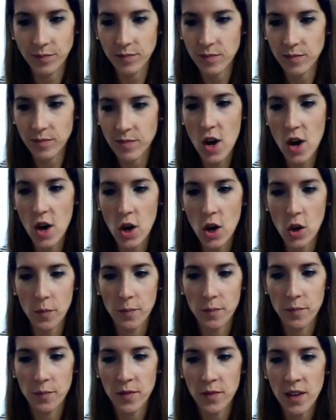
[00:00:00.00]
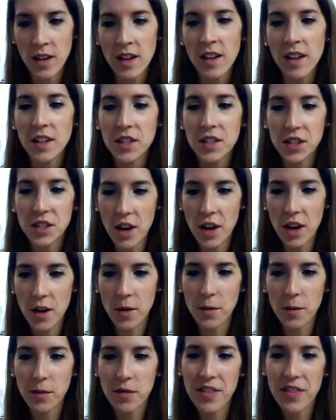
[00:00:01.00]
No.
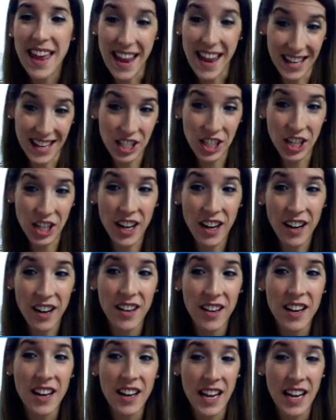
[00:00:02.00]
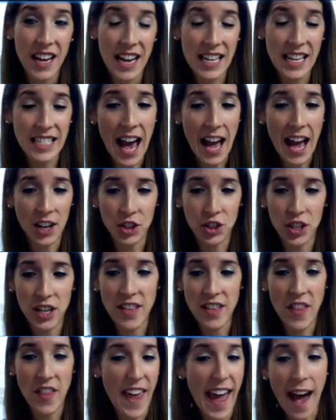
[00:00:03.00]
So the answer is actually
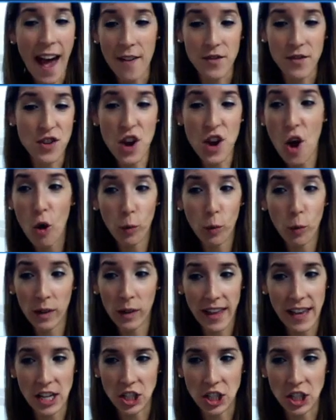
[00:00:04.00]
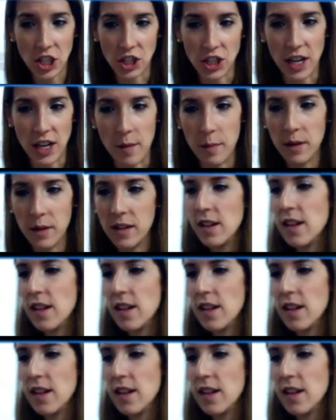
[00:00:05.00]
that they have no relationship.